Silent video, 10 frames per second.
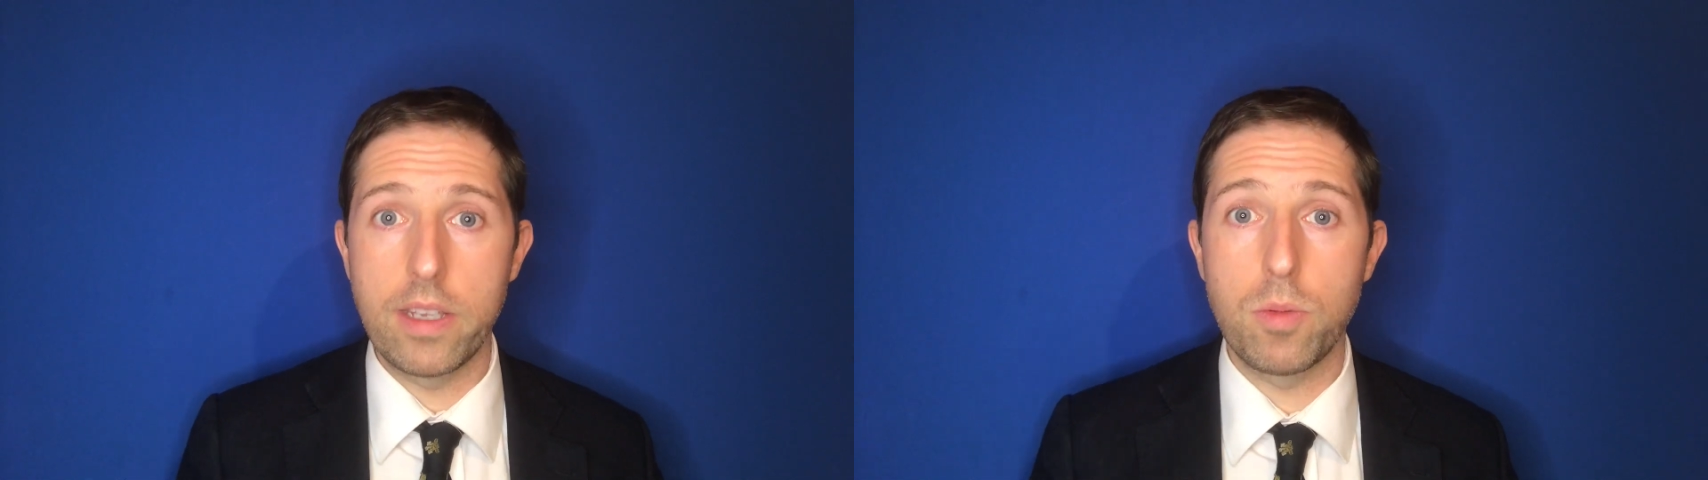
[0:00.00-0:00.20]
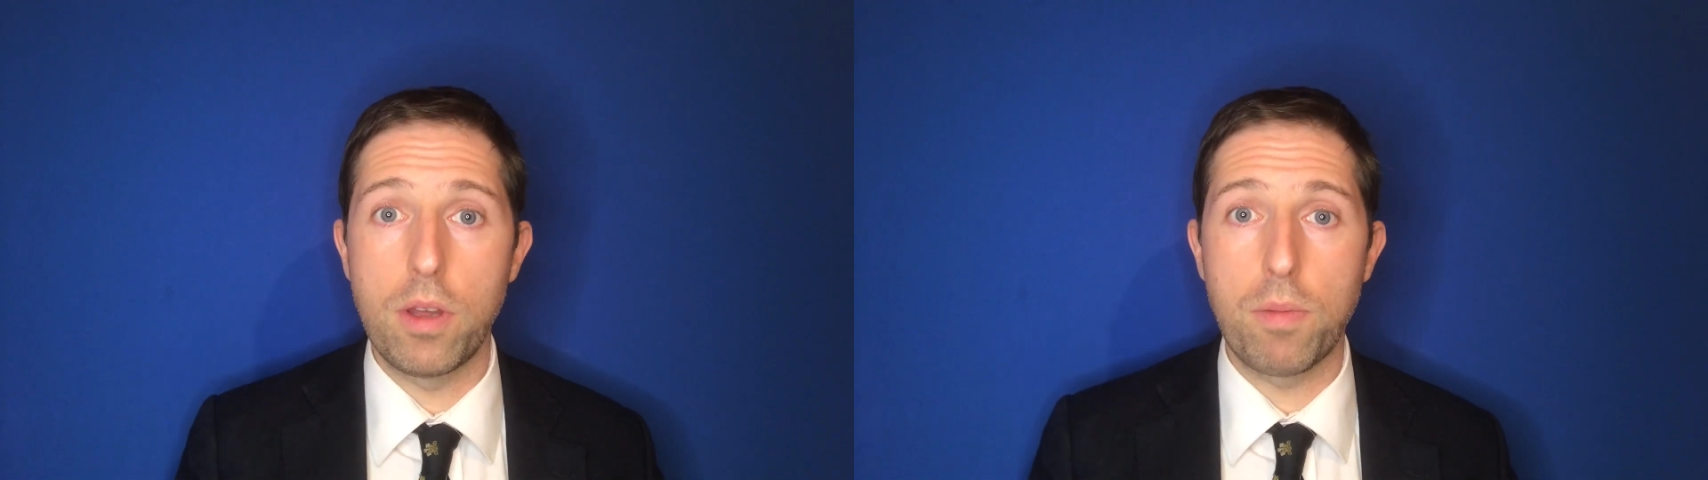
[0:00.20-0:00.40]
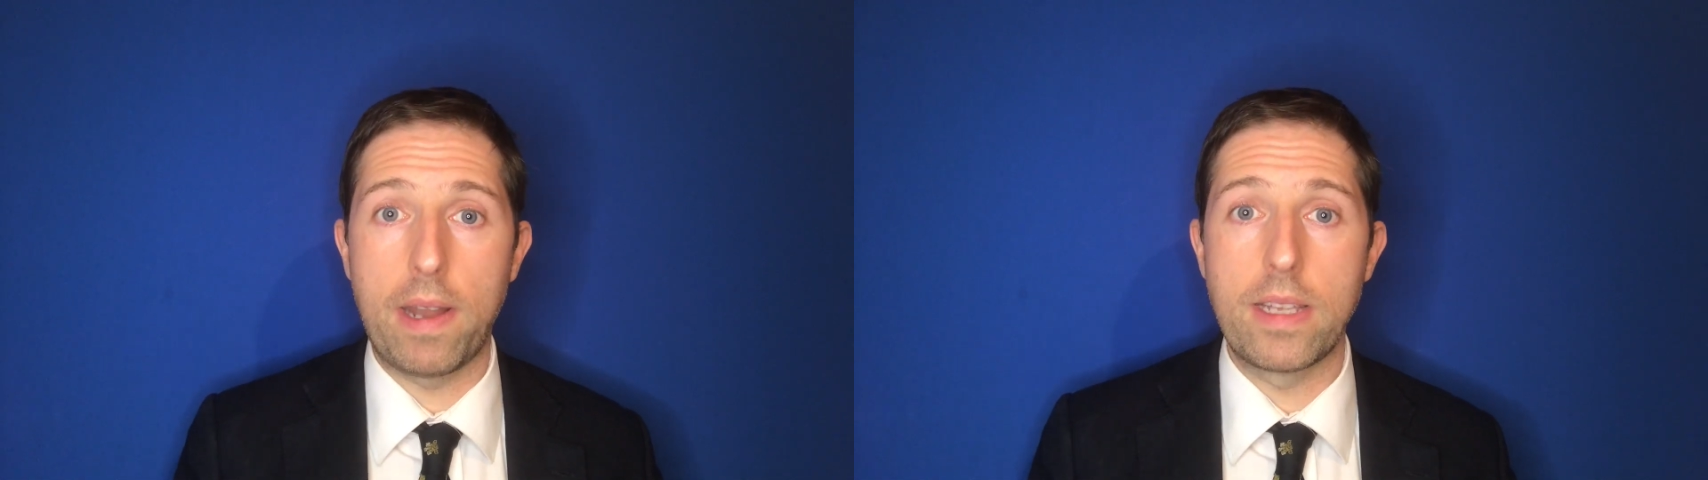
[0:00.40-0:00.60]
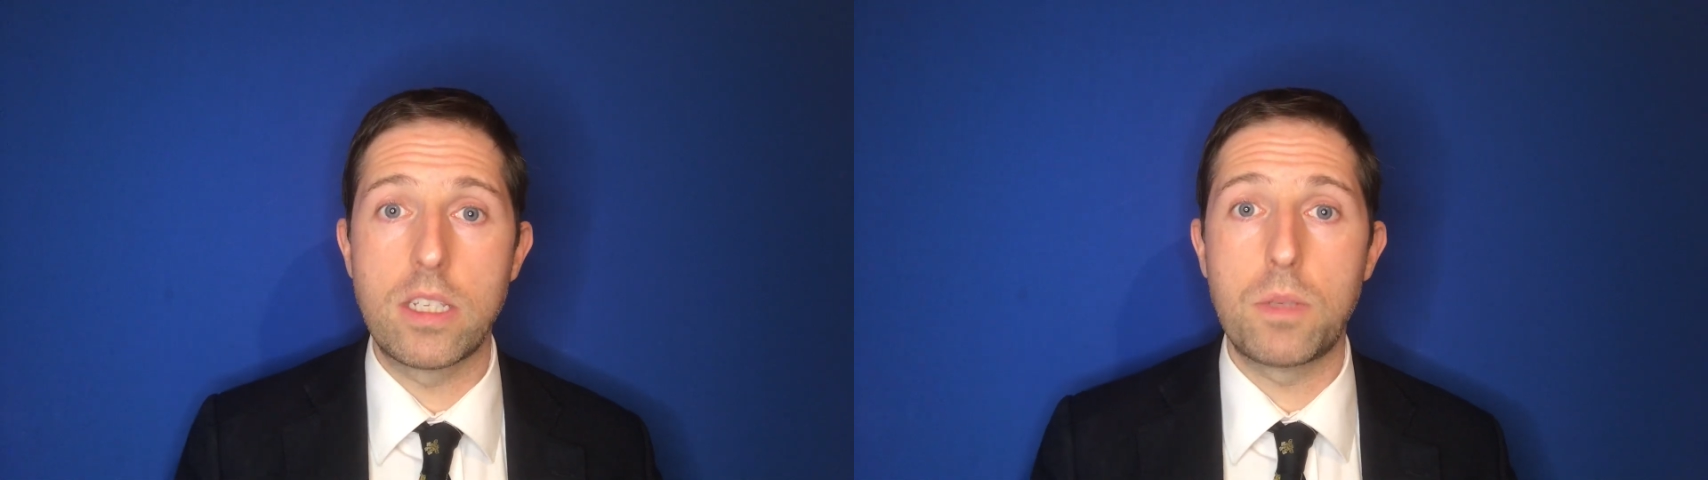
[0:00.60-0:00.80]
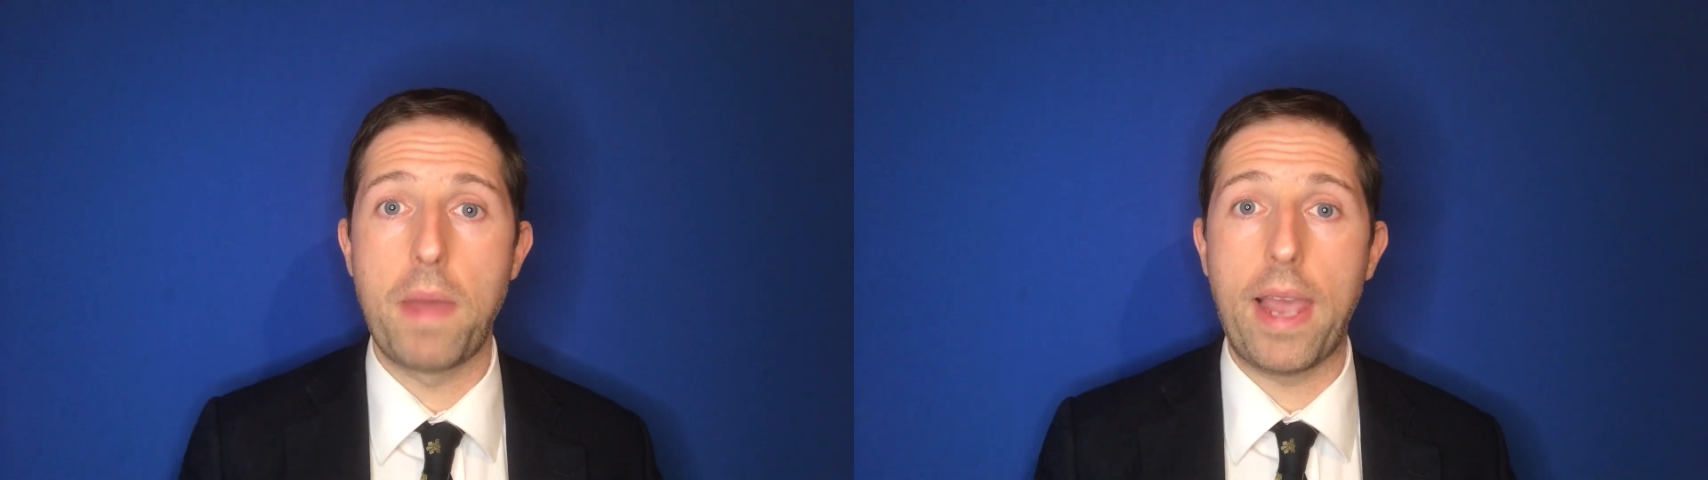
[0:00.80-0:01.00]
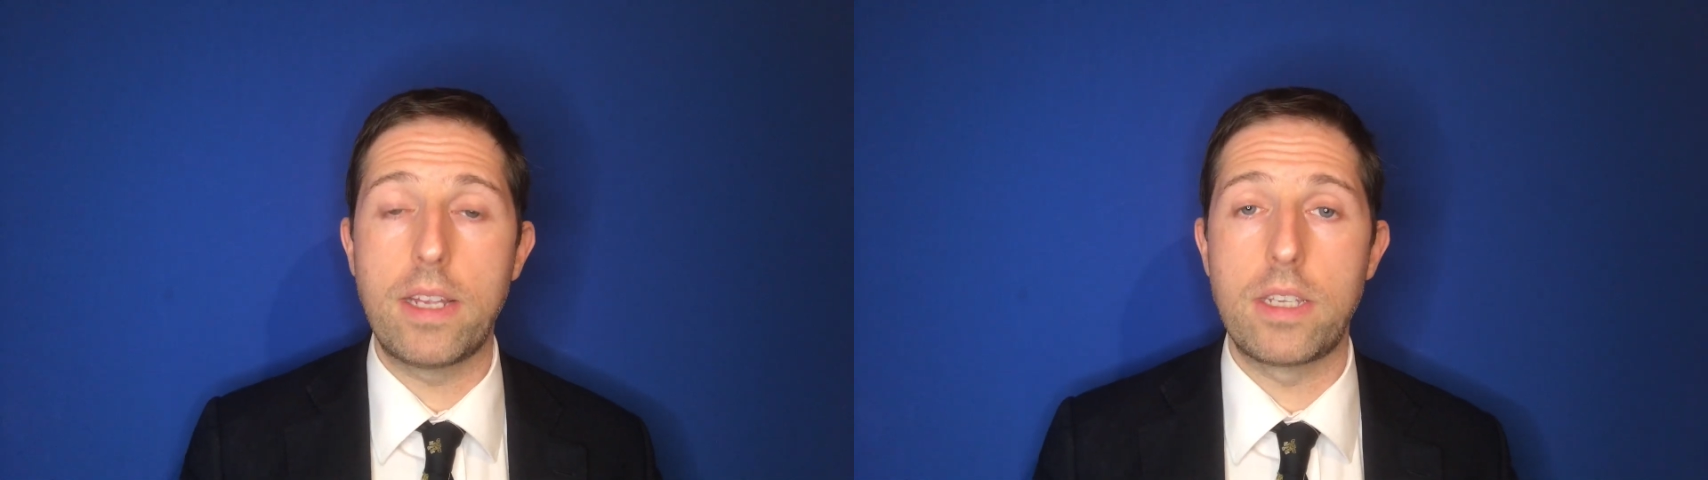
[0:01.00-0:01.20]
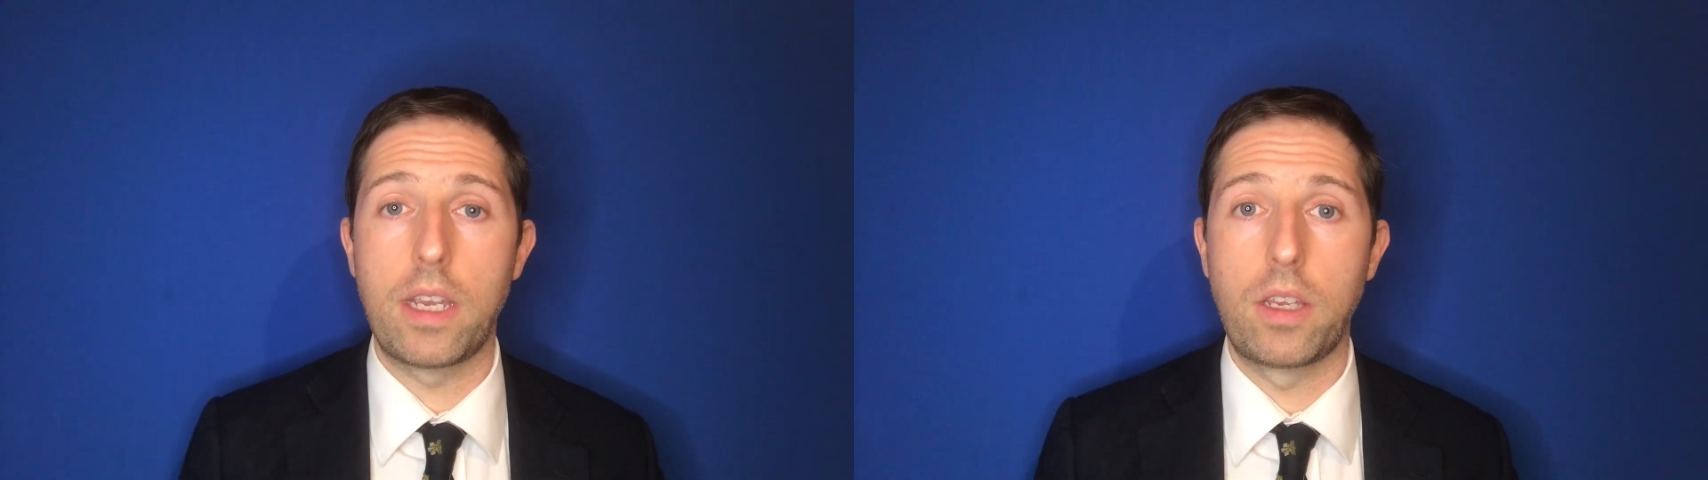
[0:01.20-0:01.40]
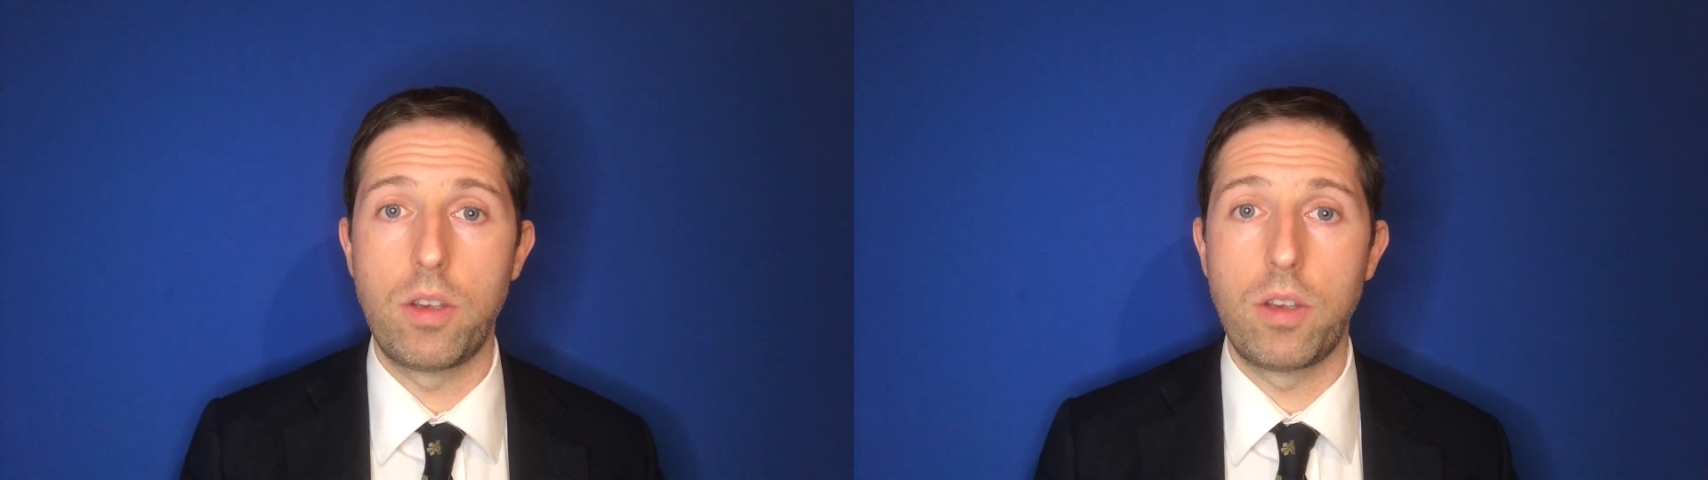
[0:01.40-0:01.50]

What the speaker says: It's worthwhile inspecting